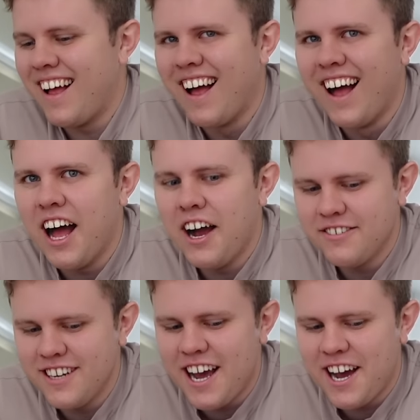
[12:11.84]

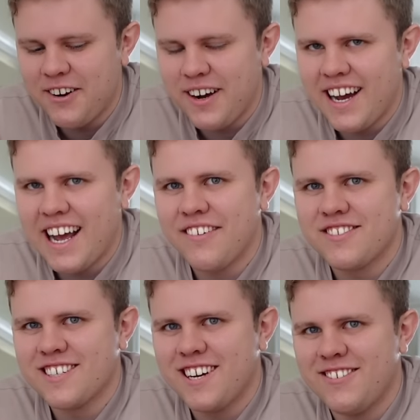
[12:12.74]
Oh no, I
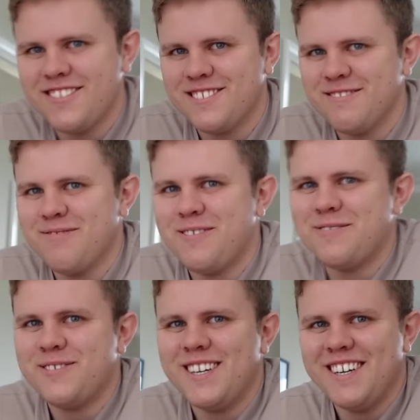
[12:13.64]
have to go and do
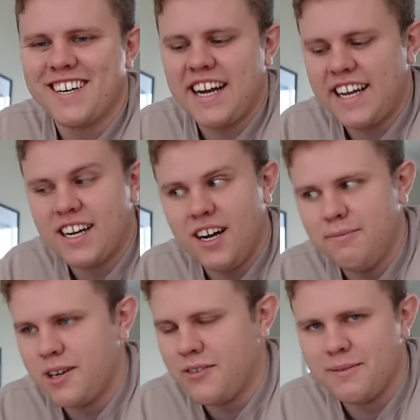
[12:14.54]
more work. I
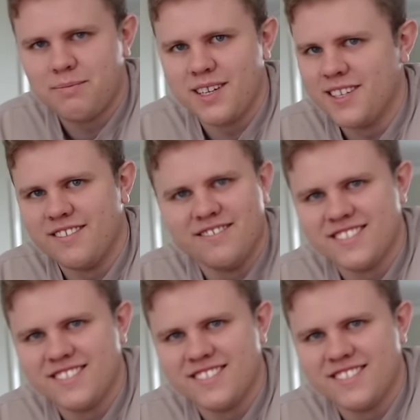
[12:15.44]
can't blow up balloons.